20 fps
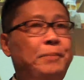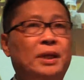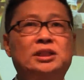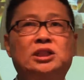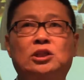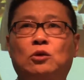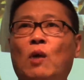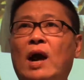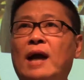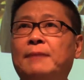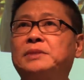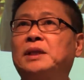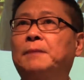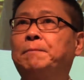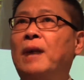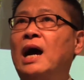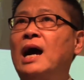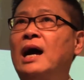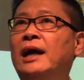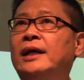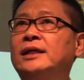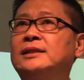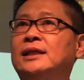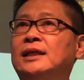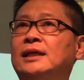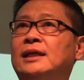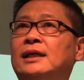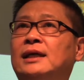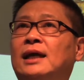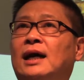prescribed by
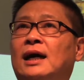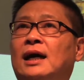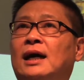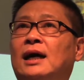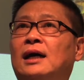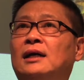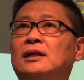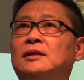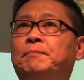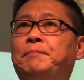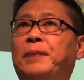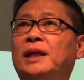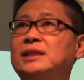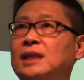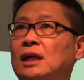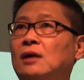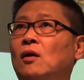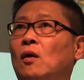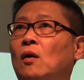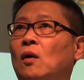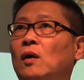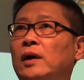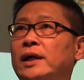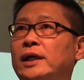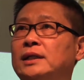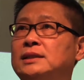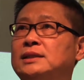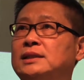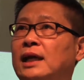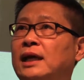the basic law
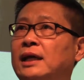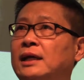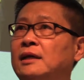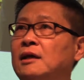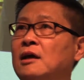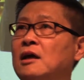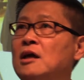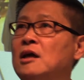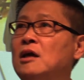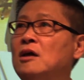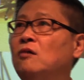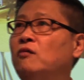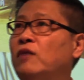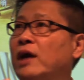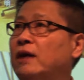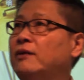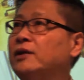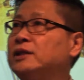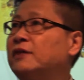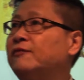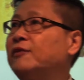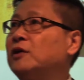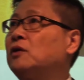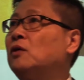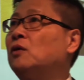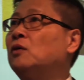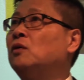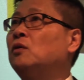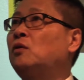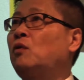is a very
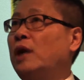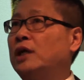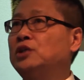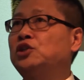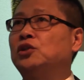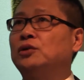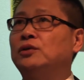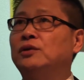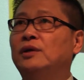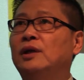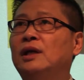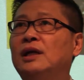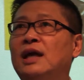difficult question,